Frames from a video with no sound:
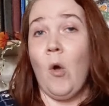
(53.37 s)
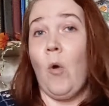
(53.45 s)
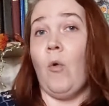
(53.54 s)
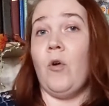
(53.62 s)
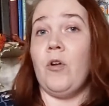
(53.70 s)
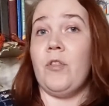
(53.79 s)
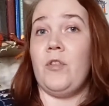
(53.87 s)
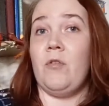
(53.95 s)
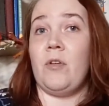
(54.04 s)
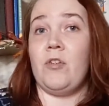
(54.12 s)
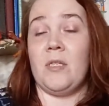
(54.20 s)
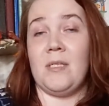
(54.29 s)
Or you
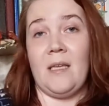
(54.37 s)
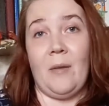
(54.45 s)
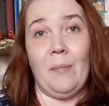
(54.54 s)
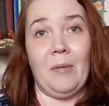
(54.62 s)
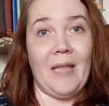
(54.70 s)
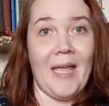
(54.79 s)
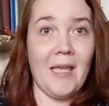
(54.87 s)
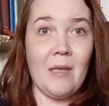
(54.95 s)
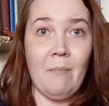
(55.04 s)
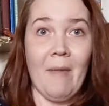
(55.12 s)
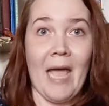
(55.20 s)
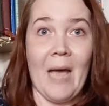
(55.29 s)
can just get a blank
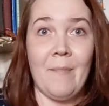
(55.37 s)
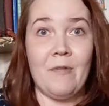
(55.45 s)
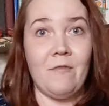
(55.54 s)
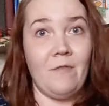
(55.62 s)
map and